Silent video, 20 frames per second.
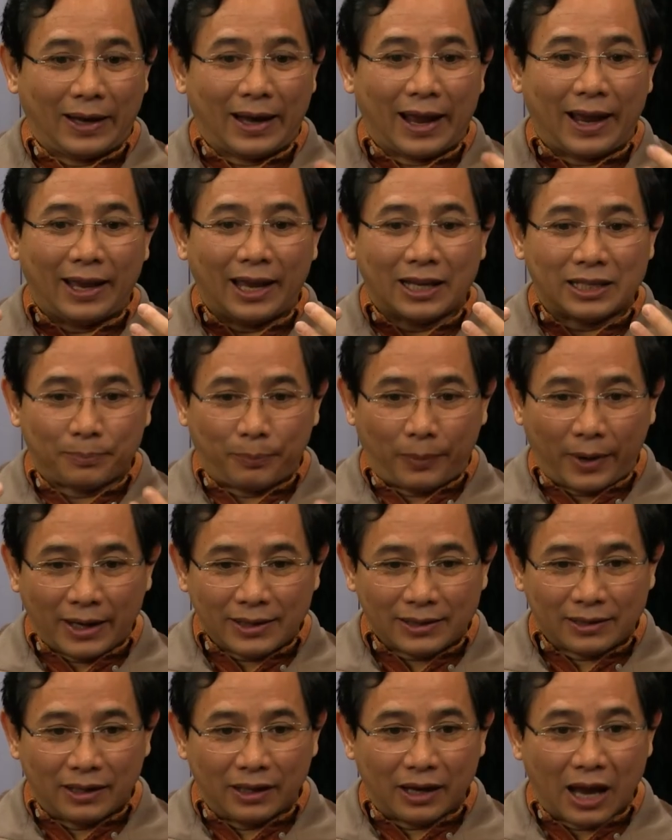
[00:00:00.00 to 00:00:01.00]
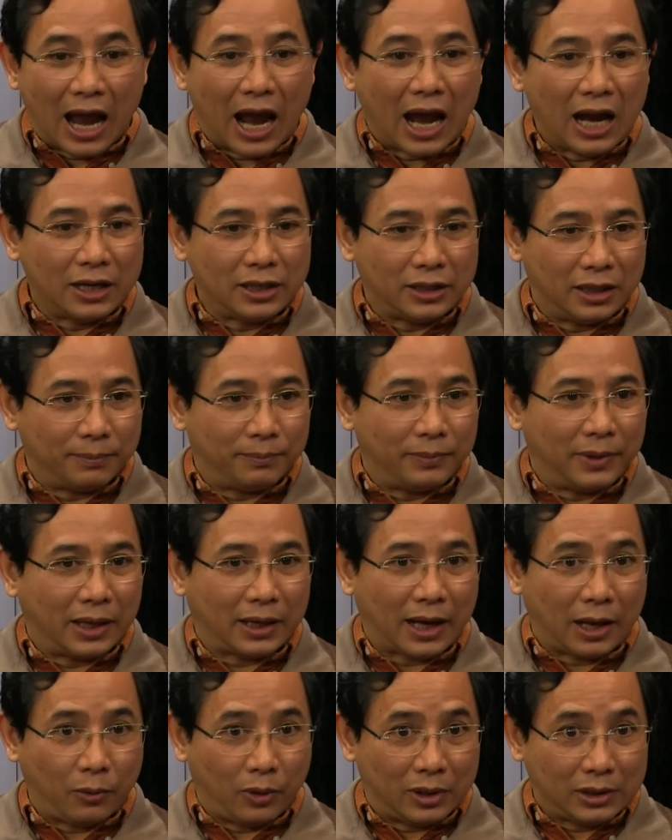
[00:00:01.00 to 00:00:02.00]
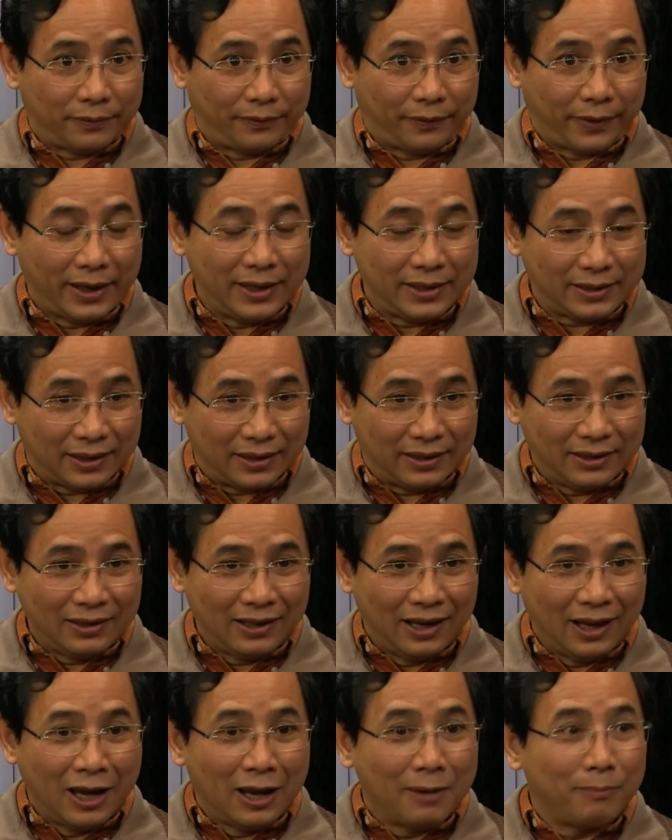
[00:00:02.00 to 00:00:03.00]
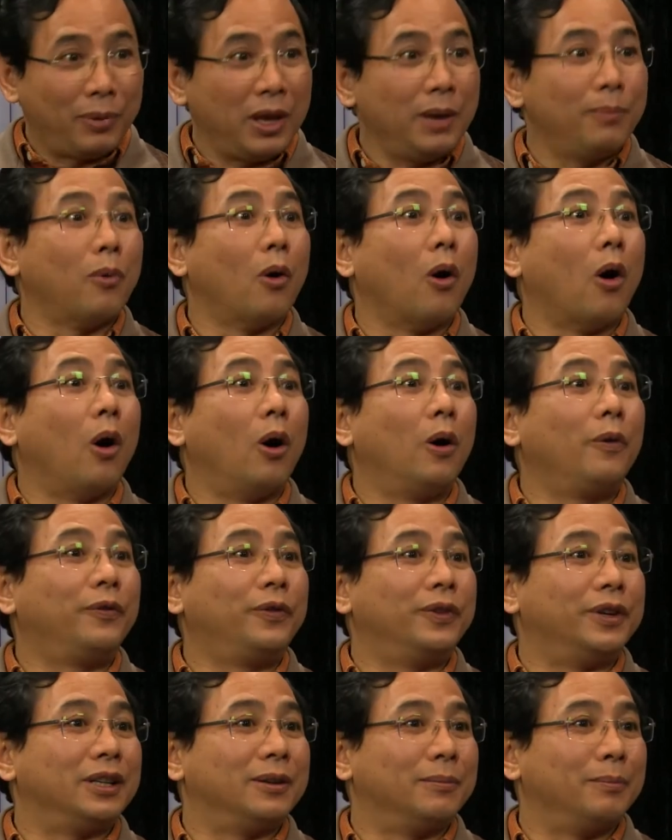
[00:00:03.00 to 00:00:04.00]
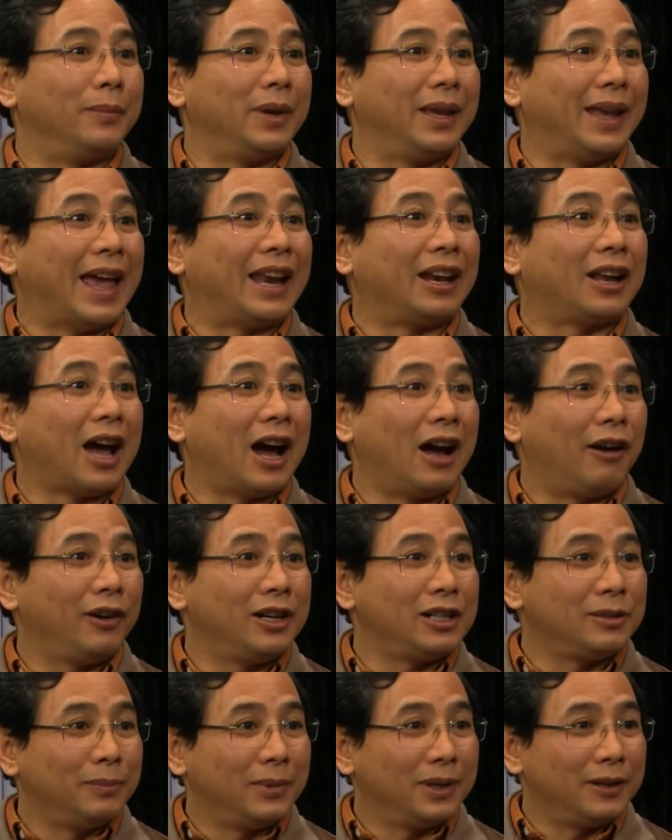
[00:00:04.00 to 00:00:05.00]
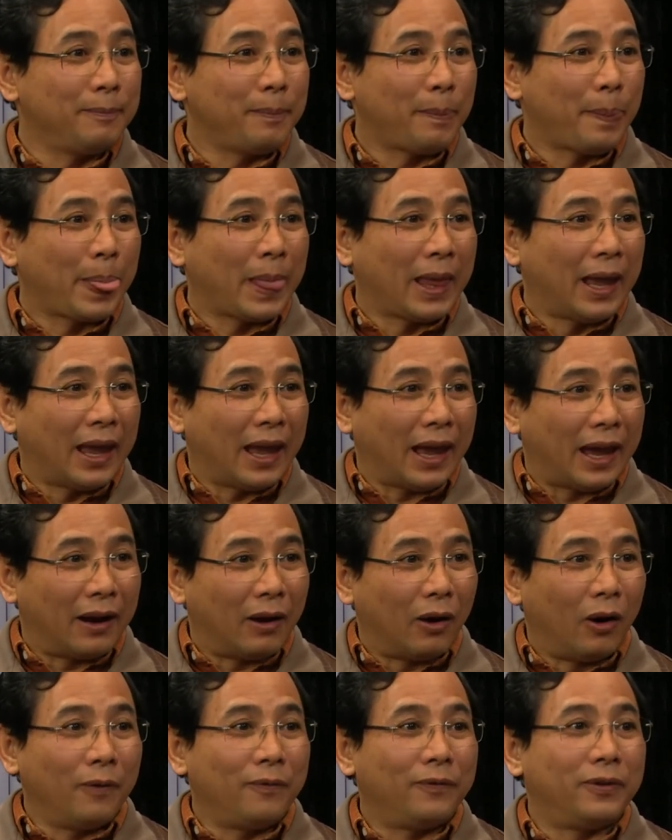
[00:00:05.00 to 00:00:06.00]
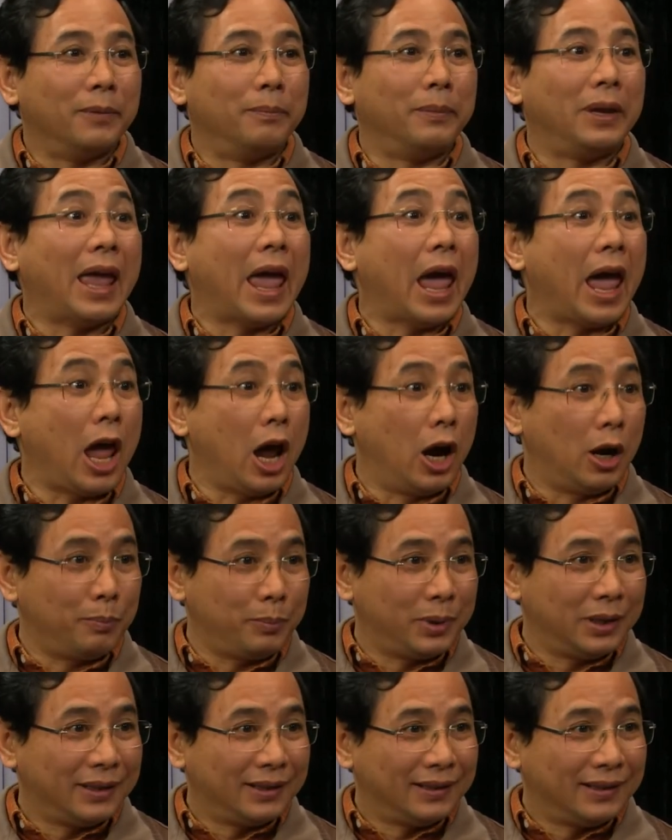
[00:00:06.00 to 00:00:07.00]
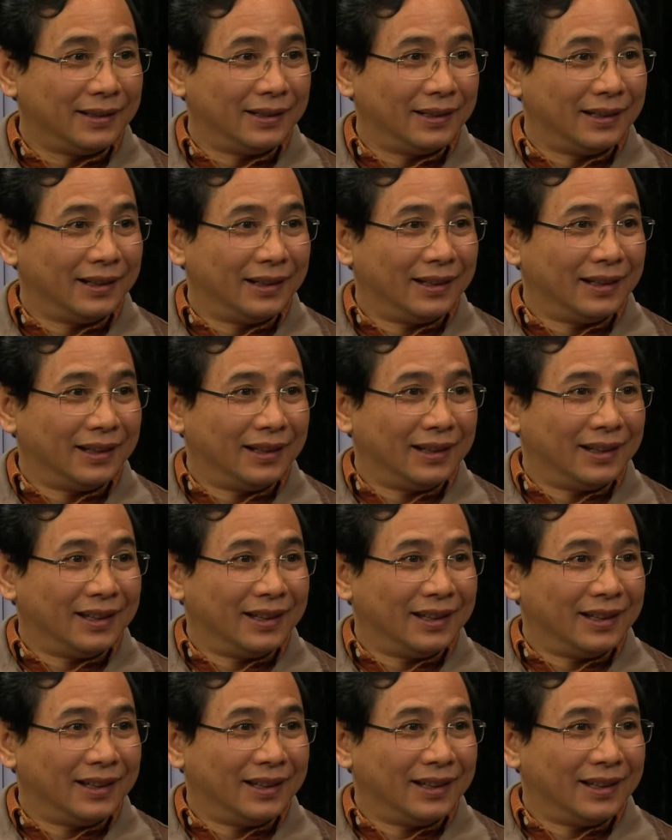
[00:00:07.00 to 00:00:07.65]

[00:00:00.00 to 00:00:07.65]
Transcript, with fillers: I expressed the hardship that I was facing, people offered me encouragement yeah. and offered me help. Mm-hmm.